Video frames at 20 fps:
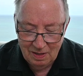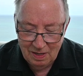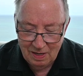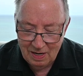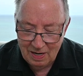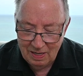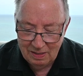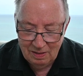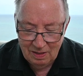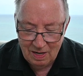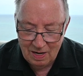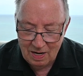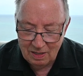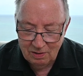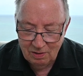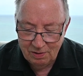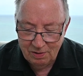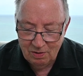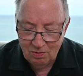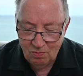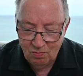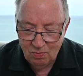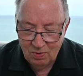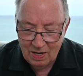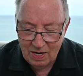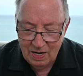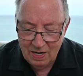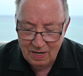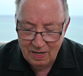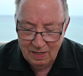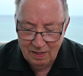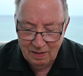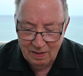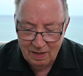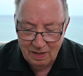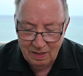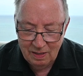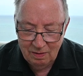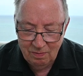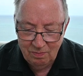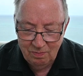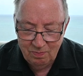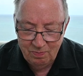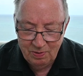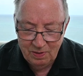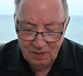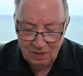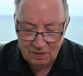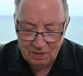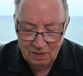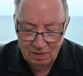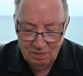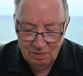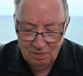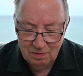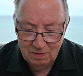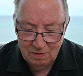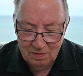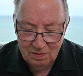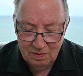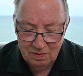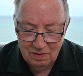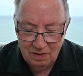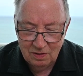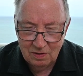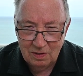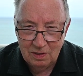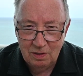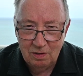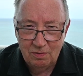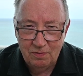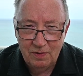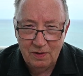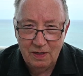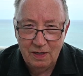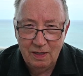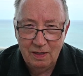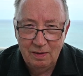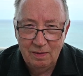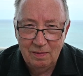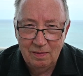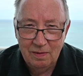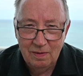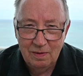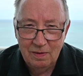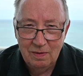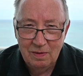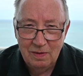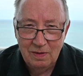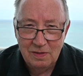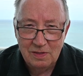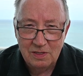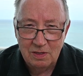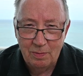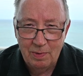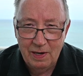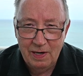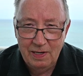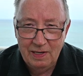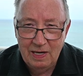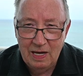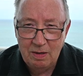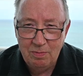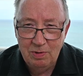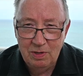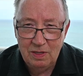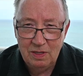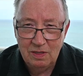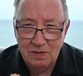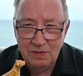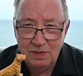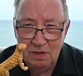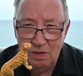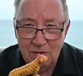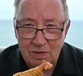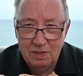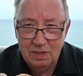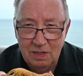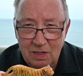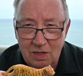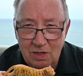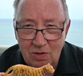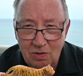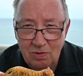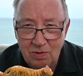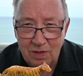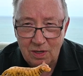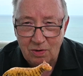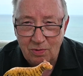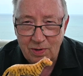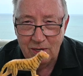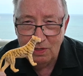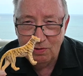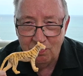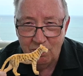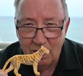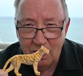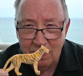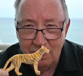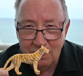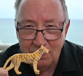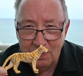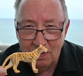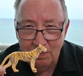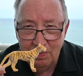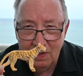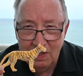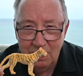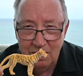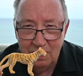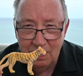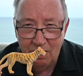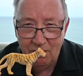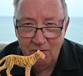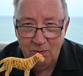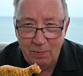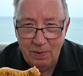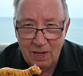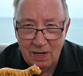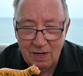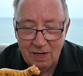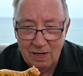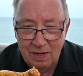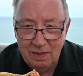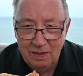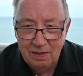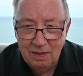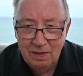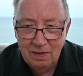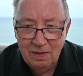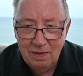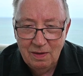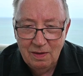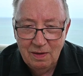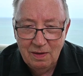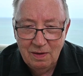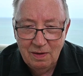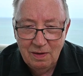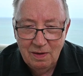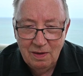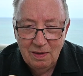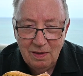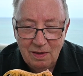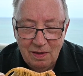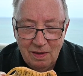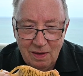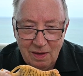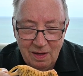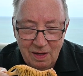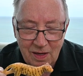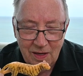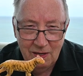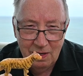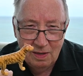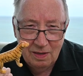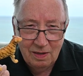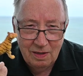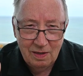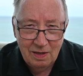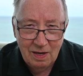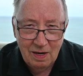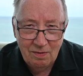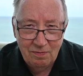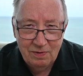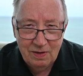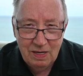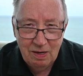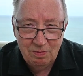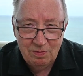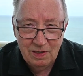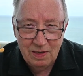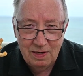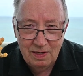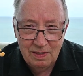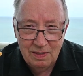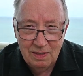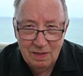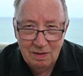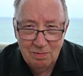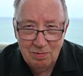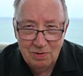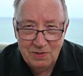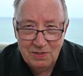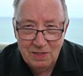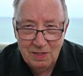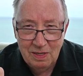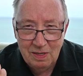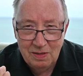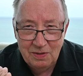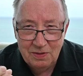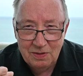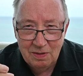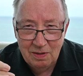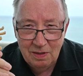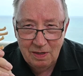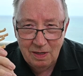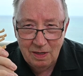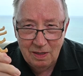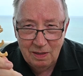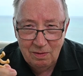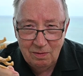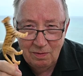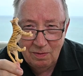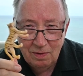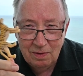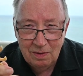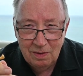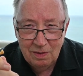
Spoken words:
I don't know why I picked this little thing. Somebody gave me this years ago in a restaurant. Some kid left it behind, and I've kept it ever since, and